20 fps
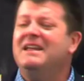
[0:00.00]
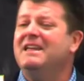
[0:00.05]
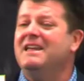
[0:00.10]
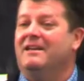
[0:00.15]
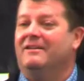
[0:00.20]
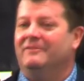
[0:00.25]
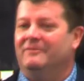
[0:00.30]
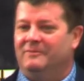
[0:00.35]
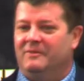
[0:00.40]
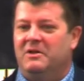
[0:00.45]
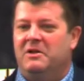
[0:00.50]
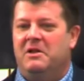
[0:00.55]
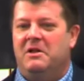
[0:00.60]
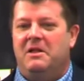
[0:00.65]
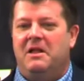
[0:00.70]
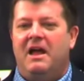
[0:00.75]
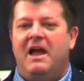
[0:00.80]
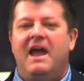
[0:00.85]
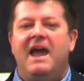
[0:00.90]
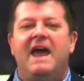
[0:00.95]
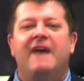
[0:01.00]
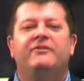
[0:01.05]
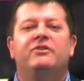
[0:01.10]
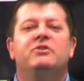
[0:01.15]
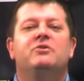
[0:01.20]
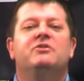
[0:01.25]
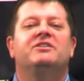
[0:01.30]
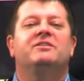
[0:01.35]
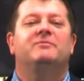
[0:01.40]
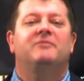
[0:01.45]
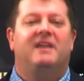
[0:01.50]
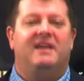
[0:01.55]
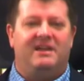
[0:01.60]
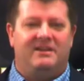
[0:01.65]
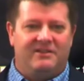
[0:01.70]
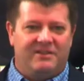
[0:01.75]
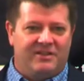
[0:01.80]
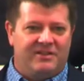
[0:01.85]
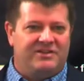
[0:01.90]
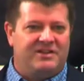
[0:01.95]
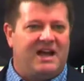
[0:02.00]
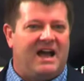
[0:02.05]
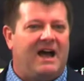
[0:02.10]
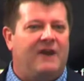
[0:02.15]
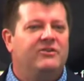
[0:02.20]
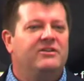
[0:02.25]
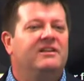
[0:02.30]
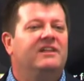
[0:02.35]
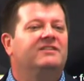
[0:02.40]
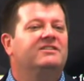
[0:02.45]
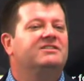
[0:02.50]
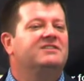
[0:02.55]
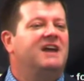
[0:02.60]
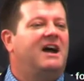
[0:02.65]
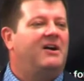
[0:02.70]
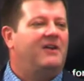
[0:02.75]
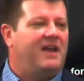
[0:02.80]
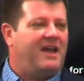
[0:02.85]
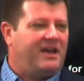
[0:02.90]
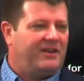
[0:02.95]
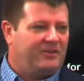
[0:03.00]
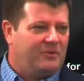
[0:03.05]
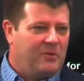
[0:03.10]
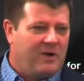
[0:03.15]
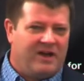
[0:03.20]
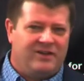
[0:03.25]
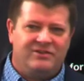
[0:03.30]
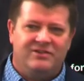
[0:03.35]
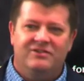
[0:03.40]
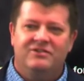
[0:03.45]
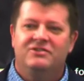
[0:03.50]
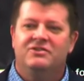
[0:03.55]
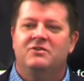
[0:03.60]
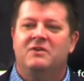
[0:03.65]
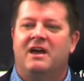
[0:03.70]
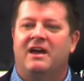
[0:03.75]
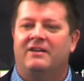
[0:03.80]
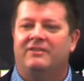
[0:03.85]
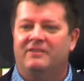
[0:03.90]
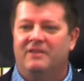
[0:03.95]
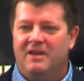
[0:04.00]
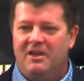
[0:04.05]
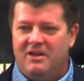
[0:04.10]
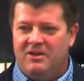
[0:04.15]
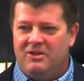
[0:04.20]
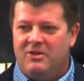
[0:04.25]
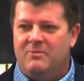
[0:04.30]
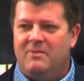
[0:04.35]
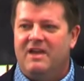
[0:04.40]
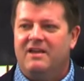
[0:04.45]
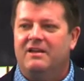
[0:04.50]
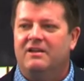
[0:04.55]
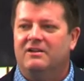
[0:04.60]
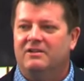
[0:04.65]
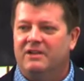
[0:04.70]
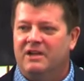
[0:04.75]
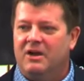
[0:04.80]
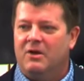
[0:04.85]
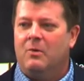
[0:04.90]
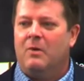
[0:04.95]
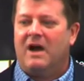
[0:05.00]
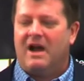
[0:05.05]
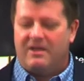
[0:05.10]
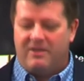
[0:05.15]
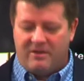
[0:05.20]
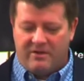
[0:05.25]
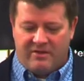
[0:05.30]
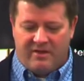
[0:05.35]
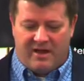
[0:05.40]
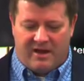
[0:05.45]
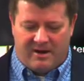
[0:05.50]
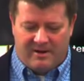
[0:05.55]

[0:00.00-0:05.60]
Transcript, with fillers: And again, after you explain to the child, you let the child ask questions, you make it clear why they're